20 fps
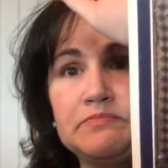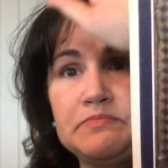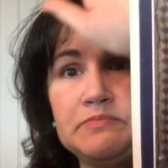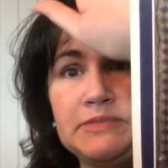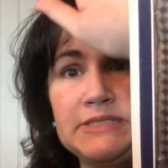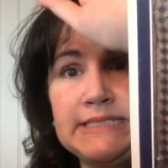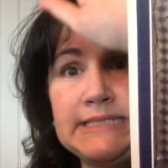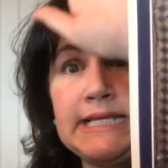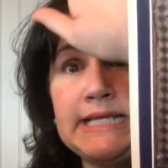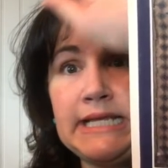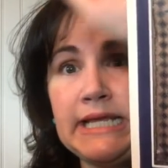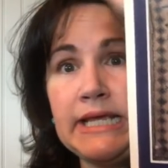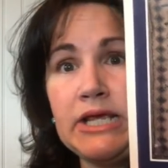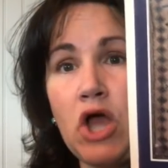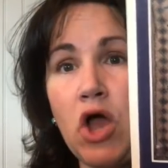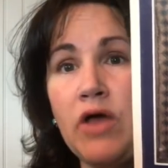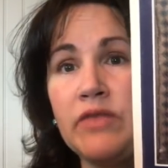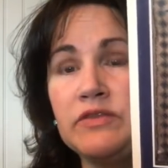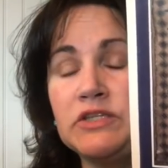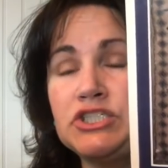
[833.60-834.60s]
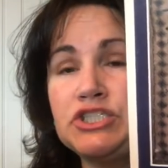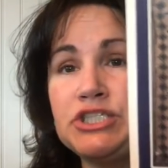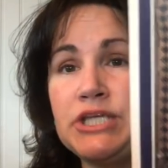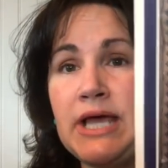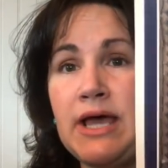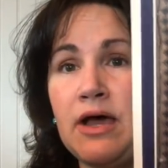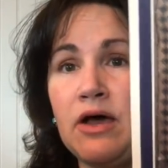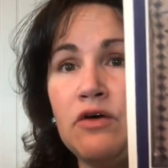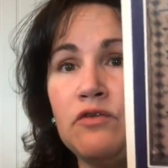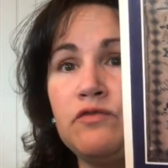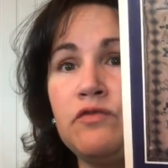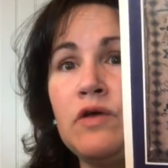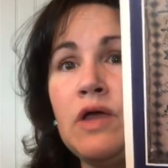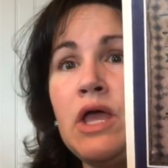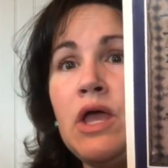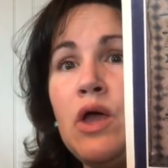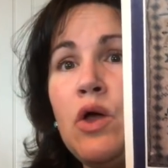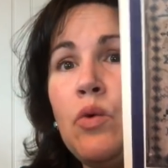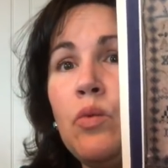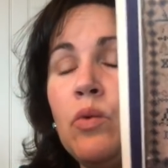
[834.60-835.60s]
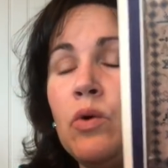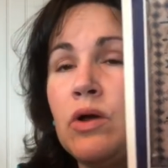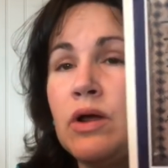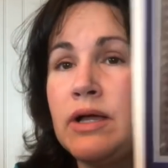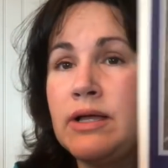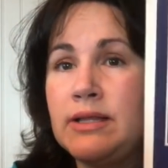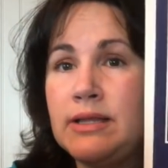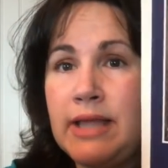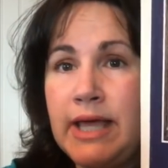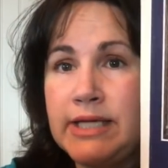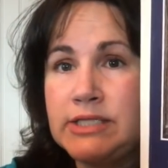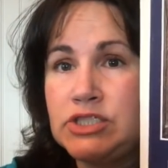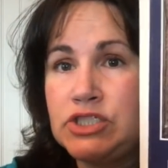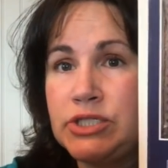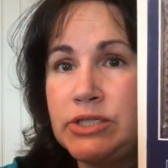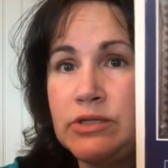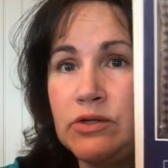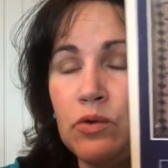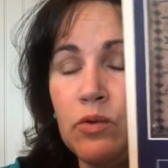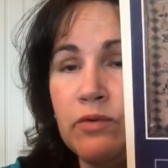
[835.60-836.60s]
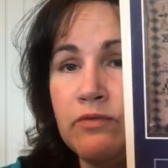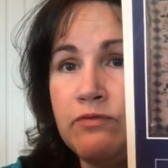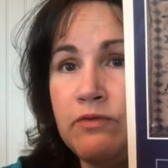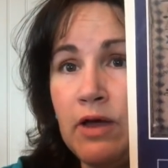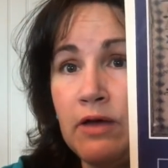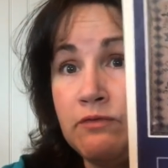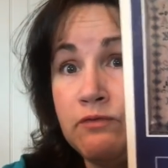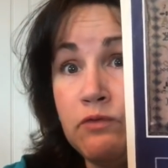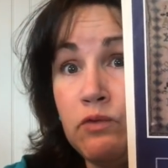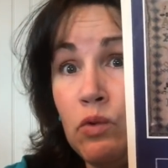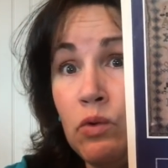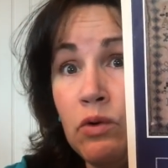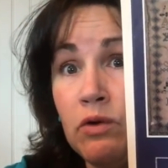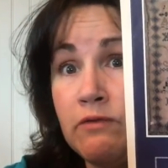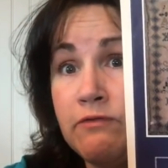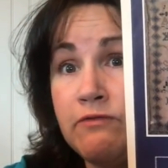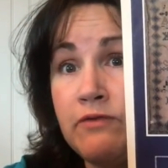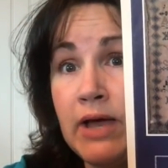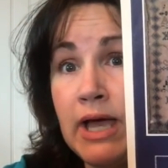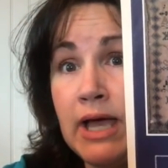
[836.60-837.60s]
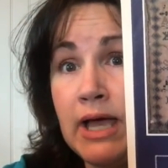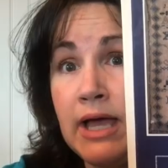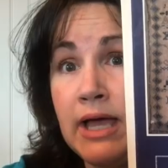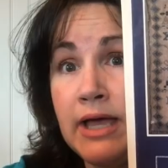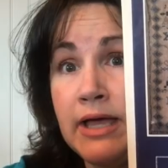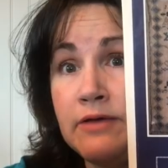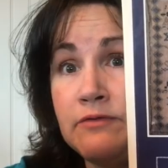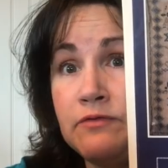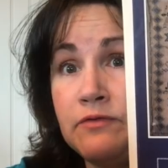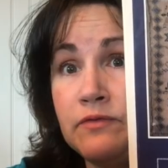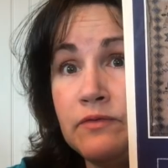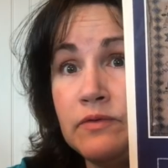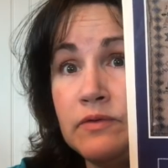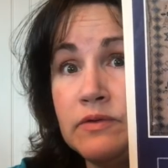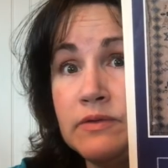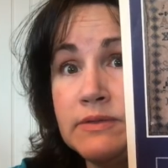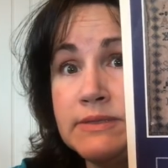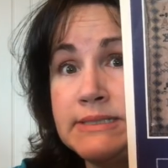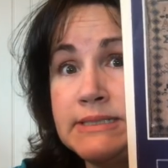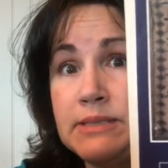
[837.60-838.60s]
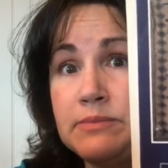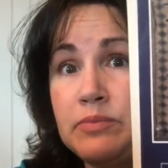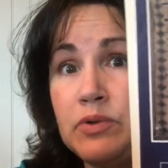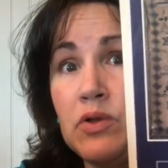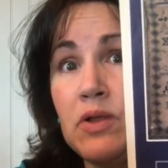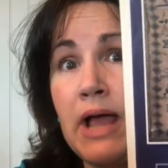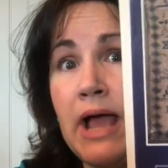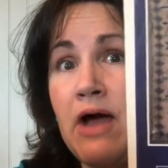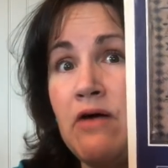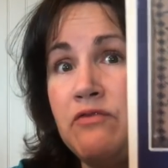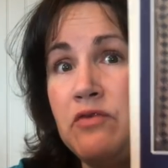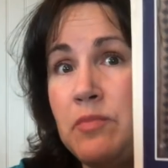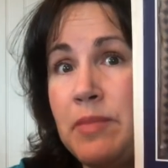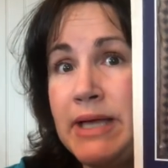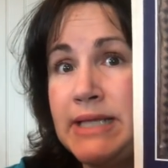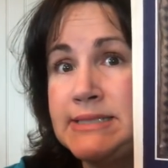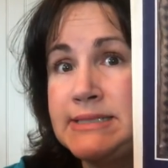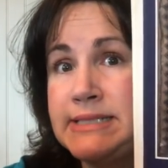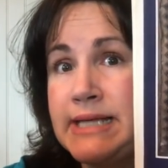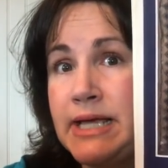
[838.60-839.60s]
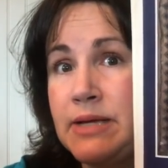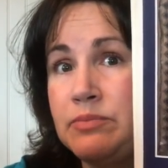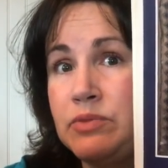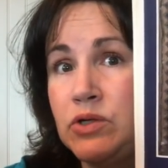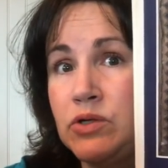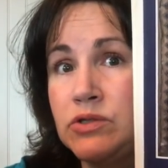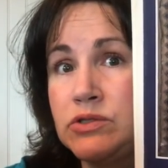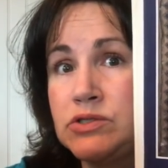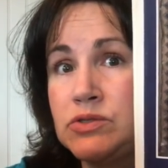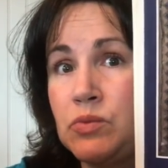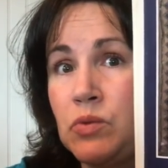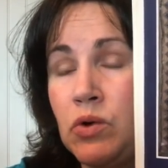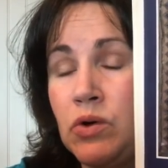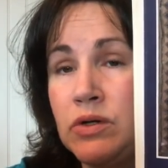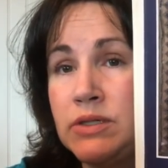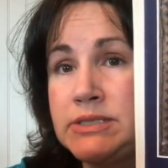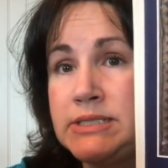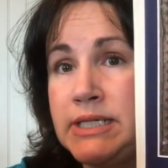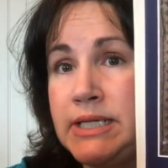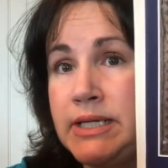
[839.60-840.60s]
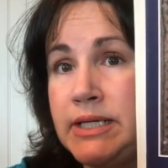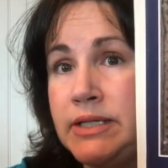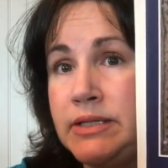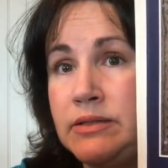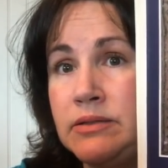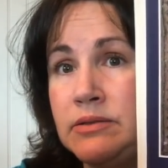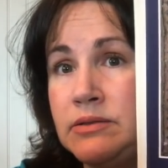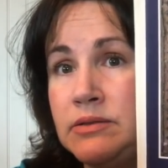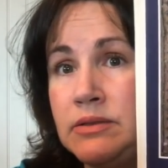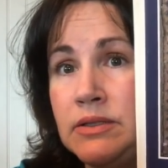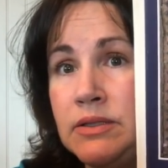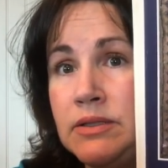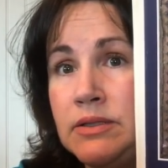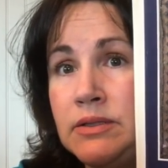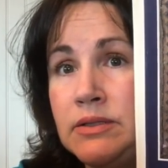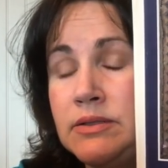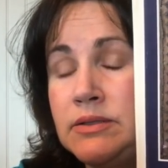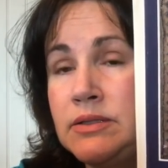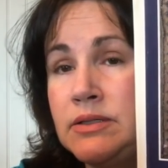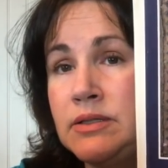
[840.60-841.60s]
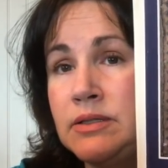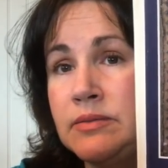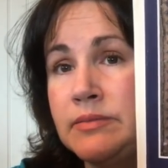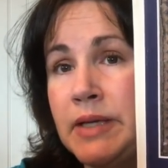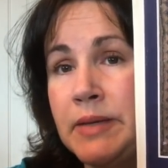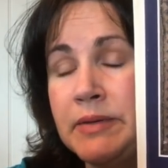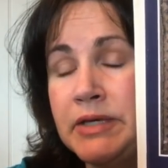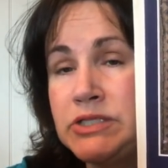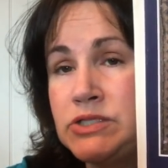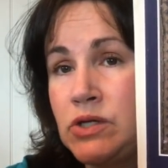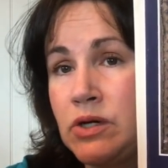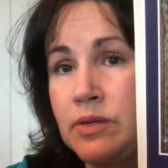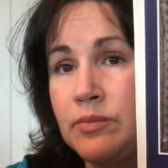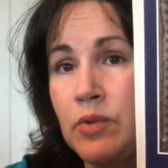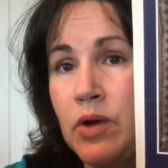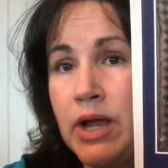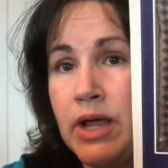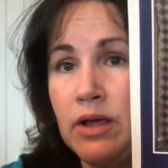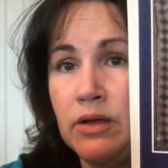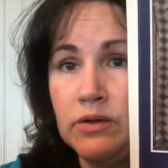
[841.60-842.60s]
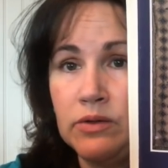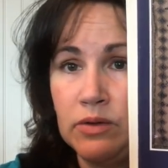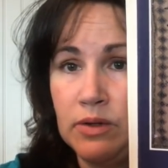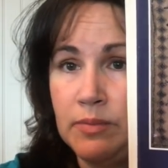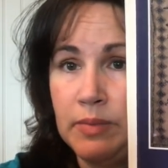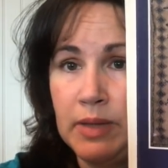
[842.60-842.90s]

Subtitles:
sitting on the shelf were a collection of four or five simple alphabet samplers worked in maybe a dark brown or a